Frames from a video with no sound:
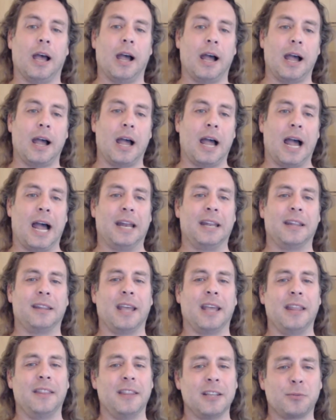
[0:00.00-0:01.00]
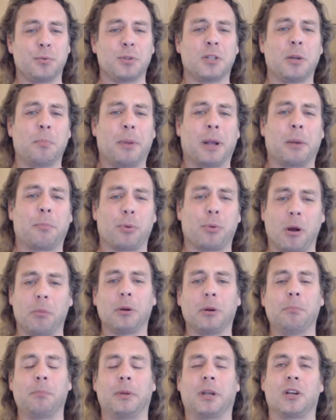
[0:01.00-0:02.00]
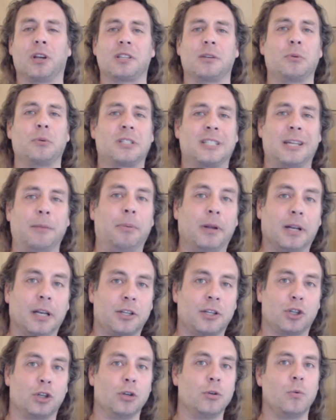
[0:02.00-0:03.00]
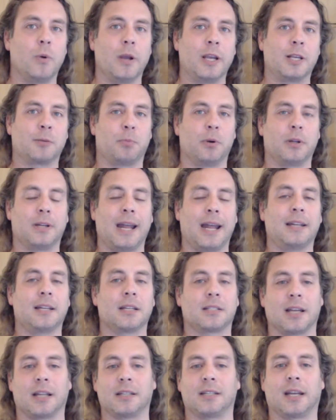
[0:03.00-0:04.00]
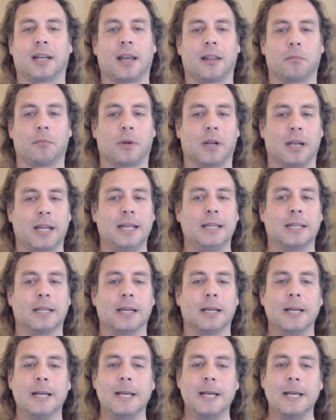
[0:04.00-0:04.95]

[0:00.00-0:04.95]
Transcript: Uh, and, and this was a big problem because it was typically two weeks per data set to get them cleaned.